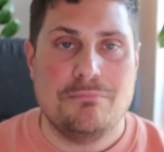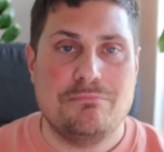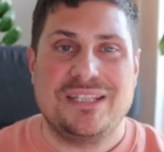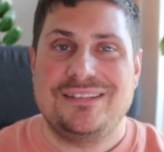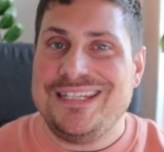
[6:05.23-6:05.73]

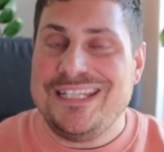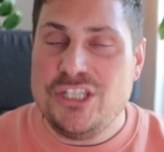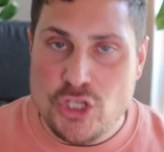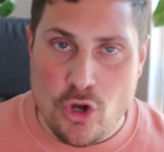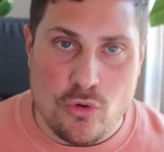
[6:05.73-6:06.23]
But
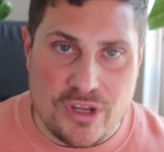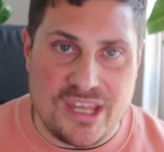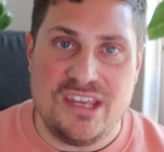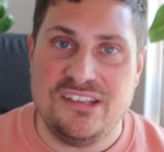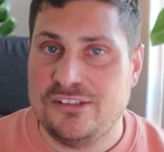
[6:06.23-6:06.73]
in no
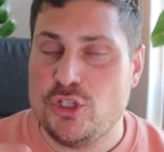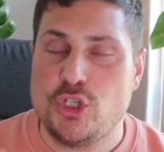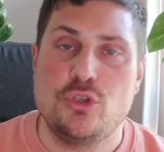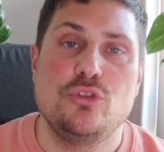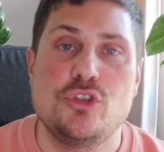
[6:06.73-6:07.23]
case
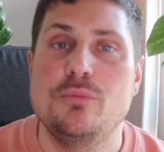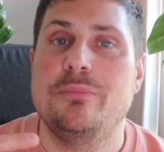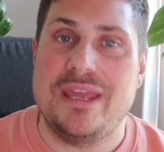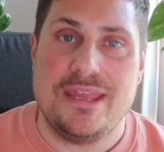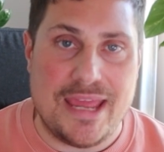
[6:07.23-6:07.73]
should you
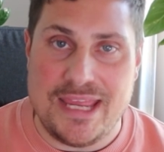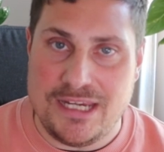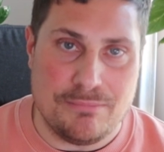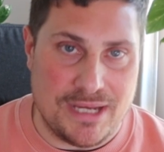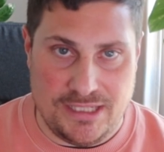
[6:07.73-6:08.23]
pay
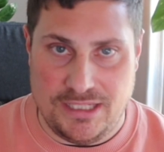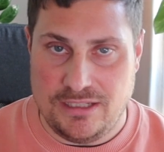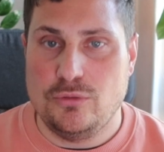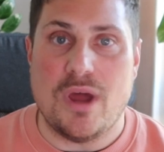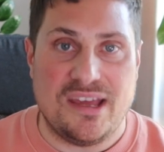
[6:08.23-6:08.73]
any money
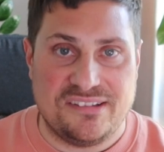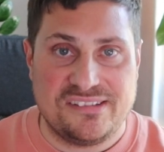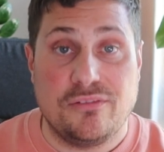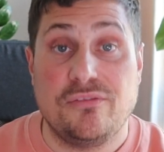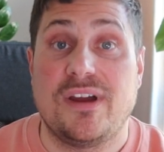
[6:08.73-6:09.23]
to
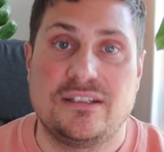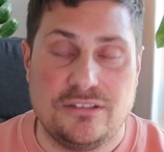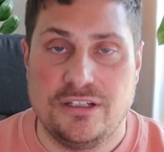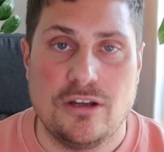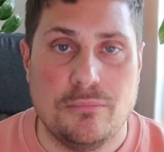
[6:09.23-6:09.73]
ask a
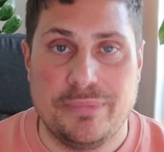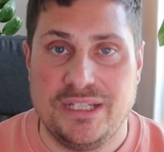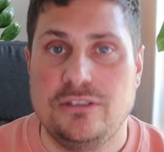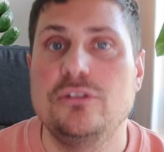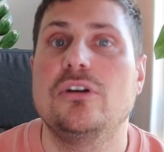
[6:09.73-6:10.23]
factoring
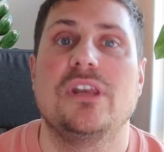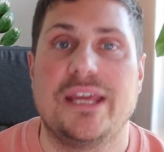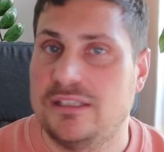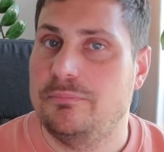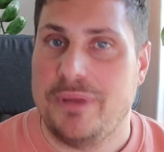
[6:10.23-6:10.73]
company to
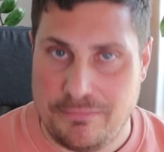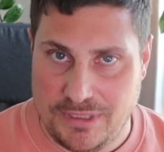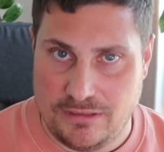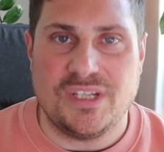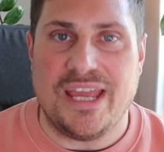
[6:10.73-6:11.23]
collect payment.